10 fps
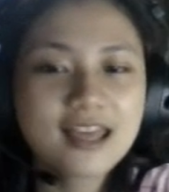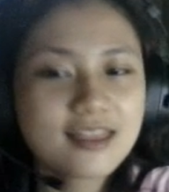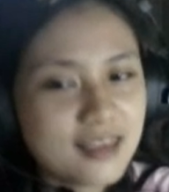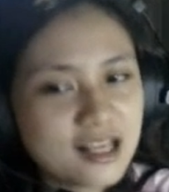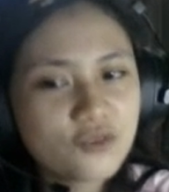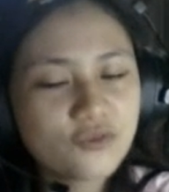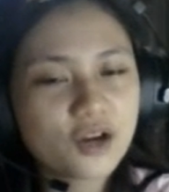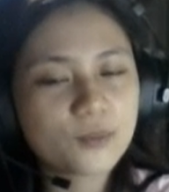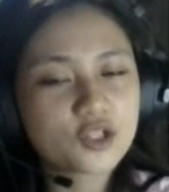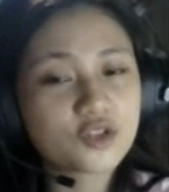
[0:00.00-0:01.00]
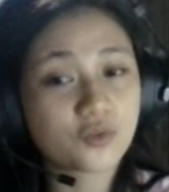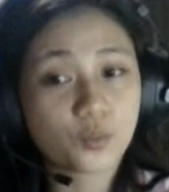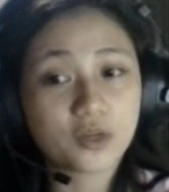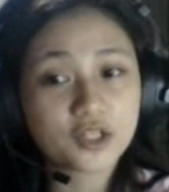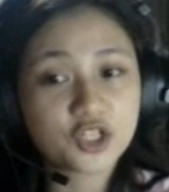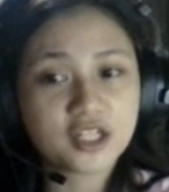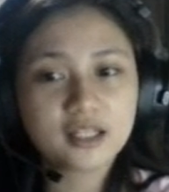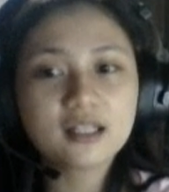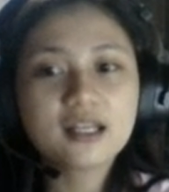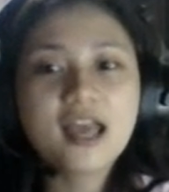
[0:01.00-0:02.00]
Thank you very much for
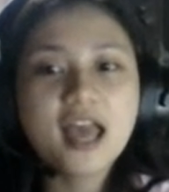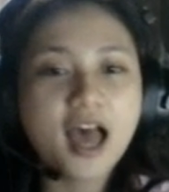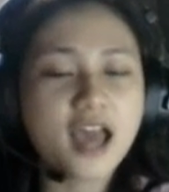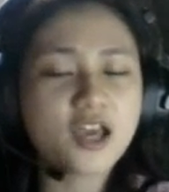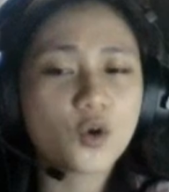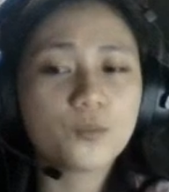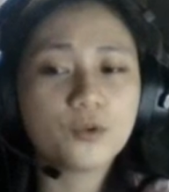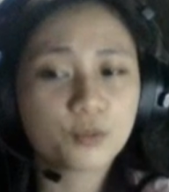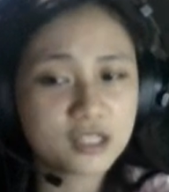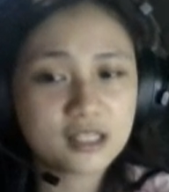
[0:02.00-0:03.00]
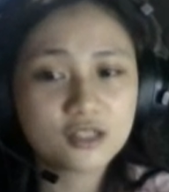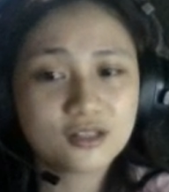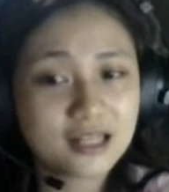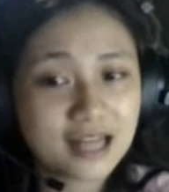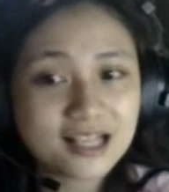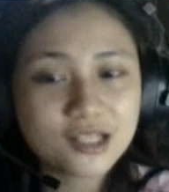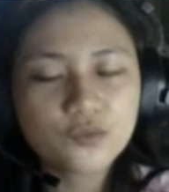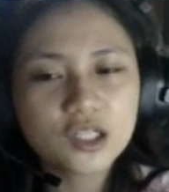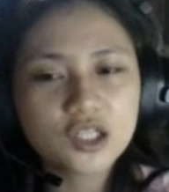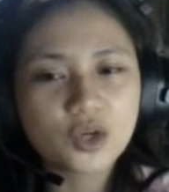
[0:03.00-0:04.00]
watching. I hope you proceed to the next
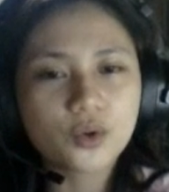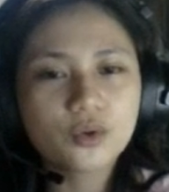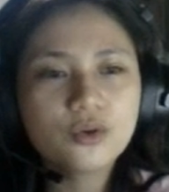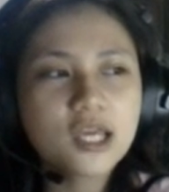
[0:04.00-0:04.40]
video.